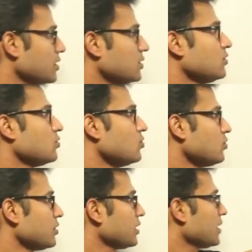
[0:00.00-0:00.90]
at the
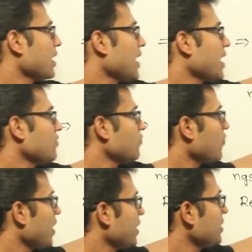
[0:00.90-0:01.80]
root and
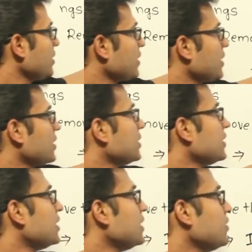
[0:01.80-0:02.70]
find the
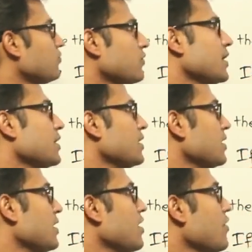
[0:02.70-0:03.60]
leaf L
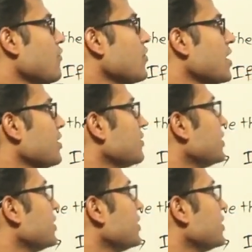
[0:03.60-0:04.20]
where